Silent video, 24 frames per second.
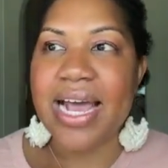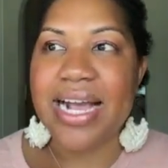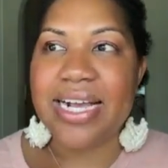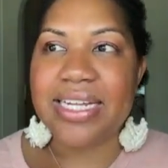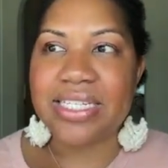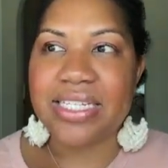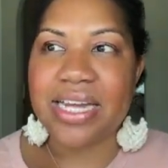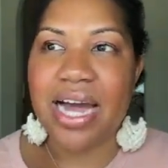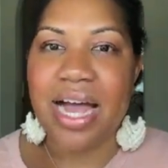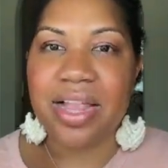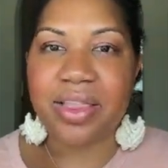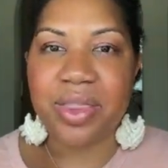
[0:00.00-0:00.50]

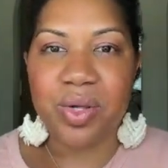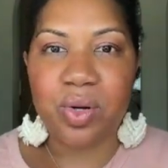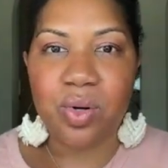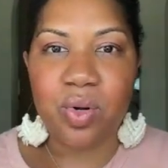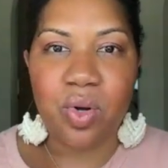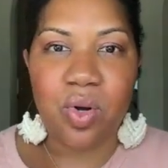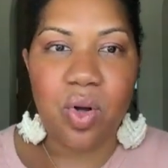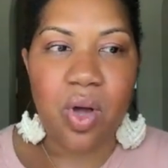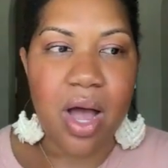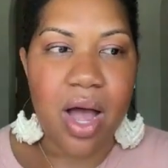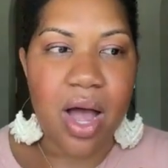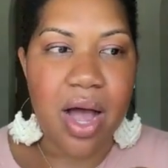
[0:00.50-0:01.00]
It's got
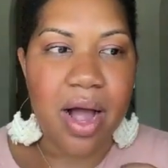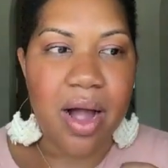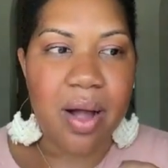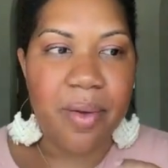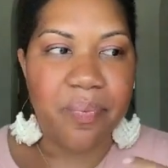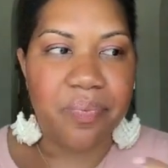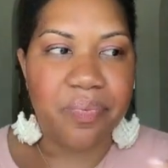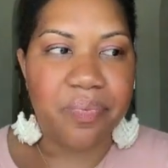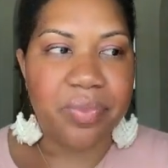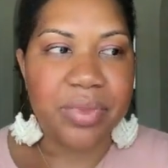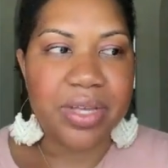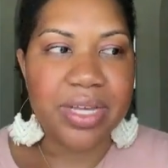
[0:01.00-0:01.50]
little
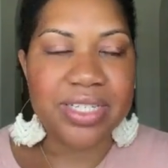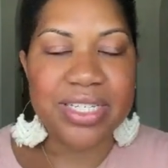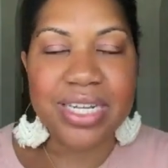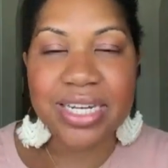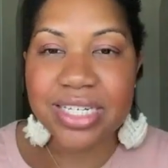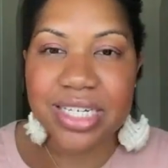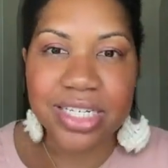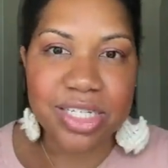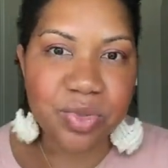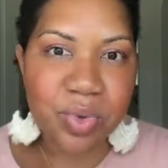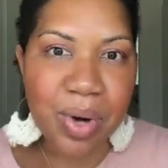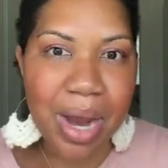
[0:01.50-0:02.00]

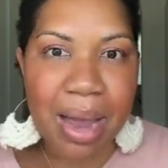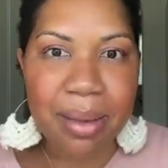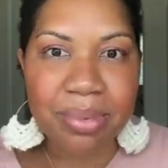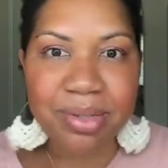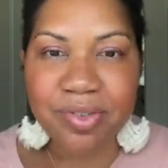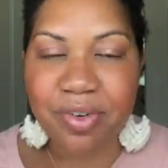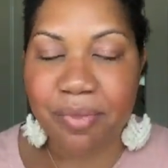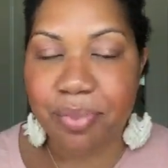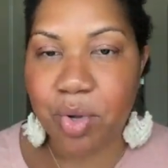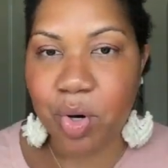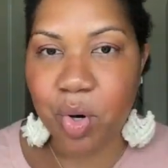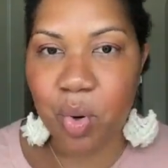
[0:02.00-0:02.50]
sentence
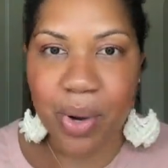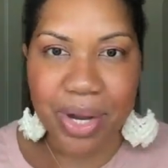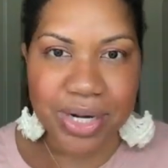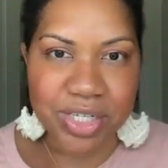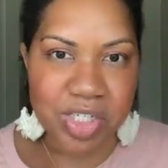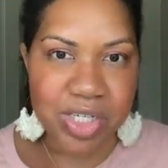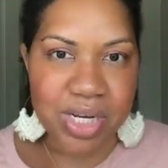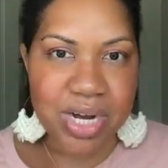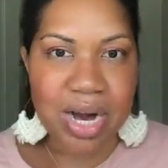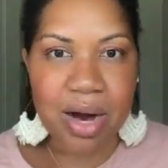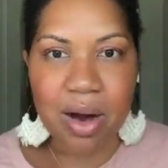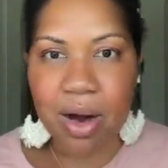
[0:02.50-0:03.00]
grabs from their
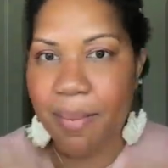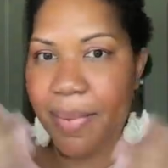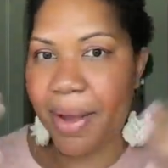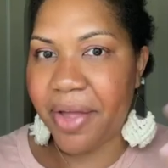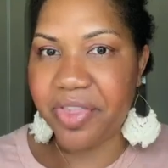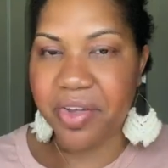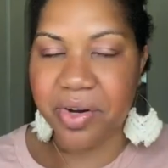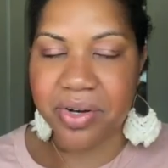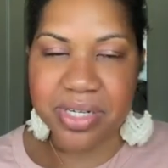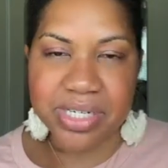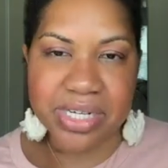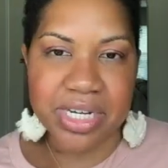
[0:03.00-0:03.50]
questionnaire
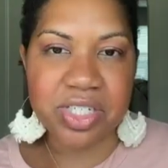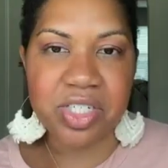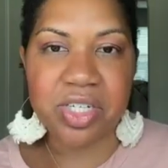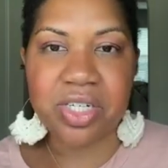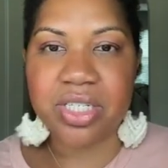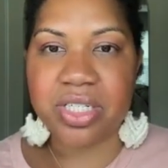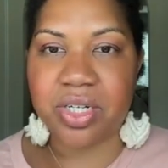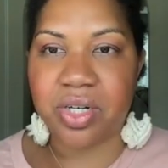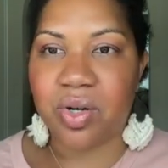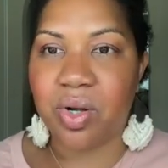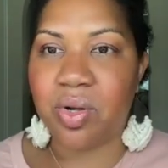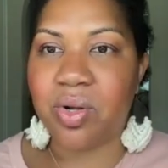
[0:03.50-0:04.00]
about their
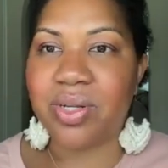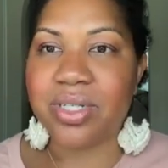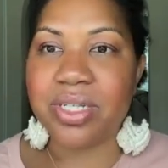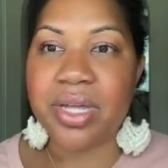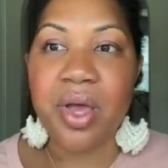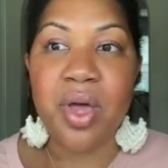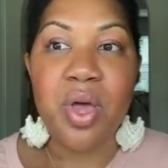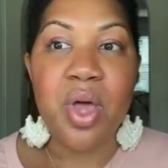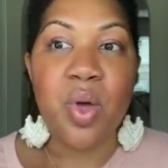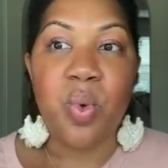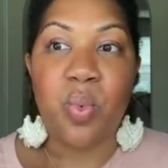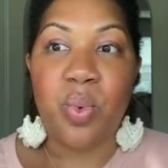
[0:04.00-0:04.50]
intentions, their
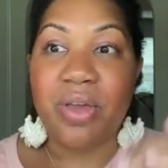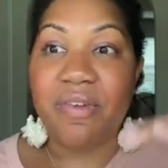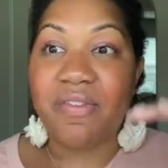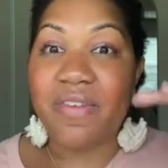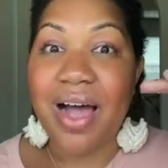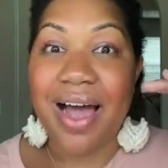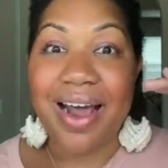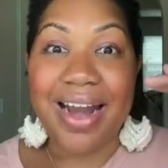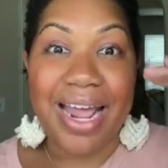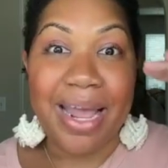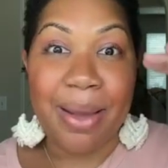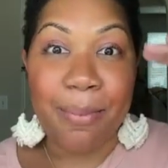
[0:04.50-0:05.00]
goals. We've
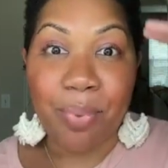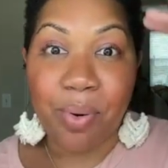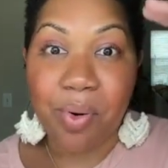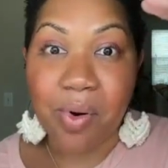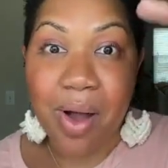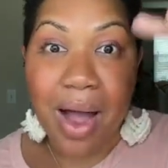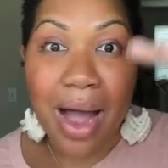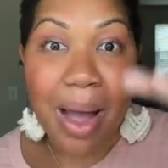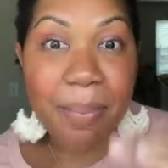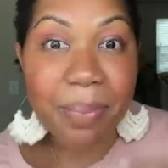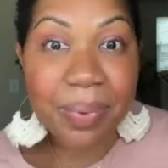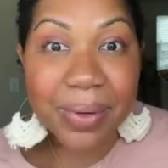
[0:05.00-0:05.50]
got a
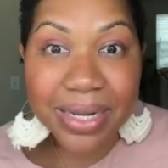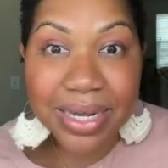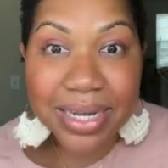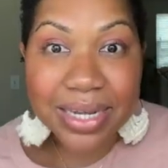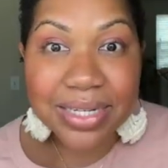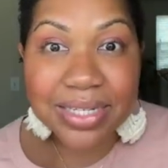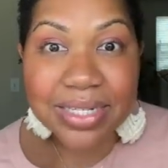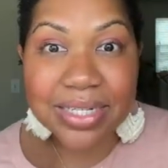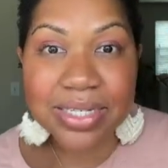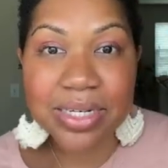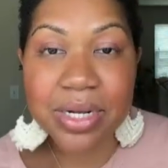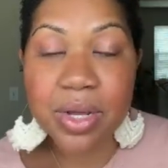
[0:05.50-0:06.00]
prop
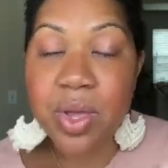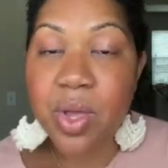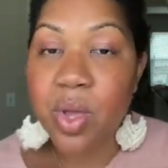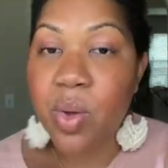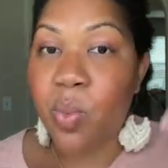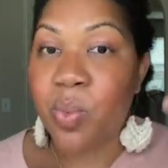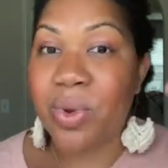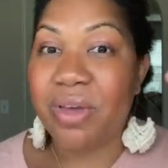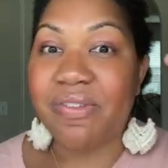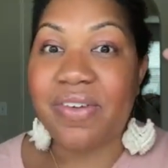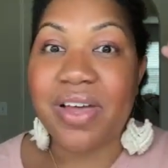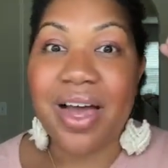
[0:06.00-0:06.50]
list.
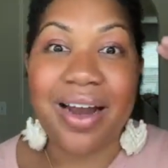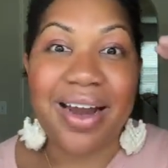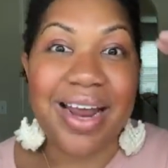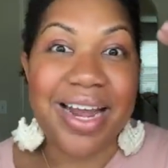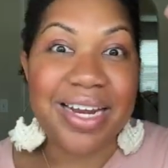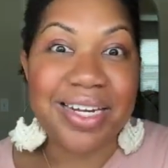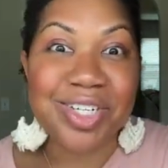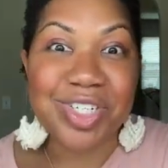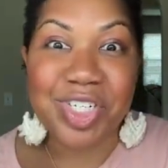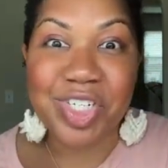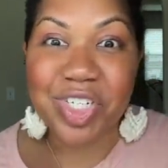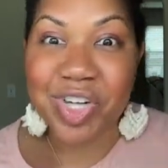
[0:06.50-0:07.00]
We've got
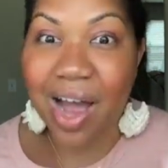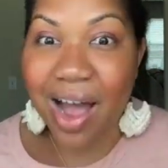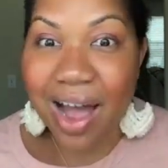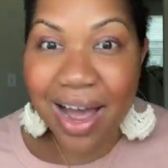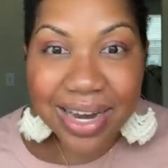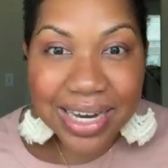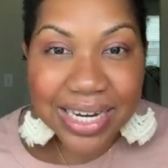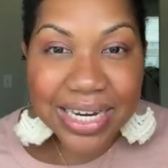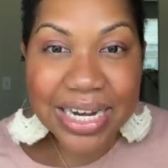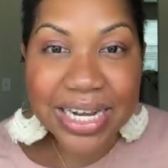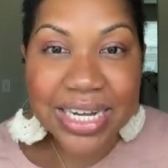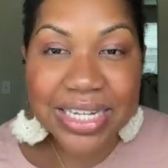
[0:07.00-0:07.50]
a
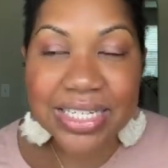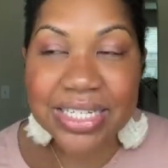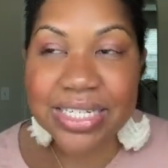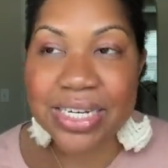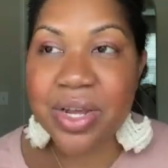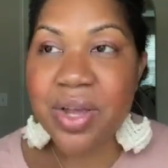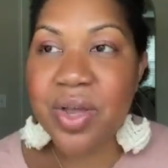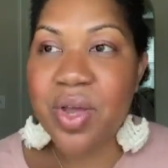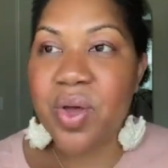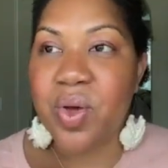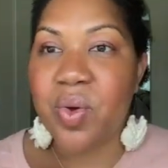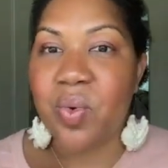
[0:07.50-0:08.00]
shot list.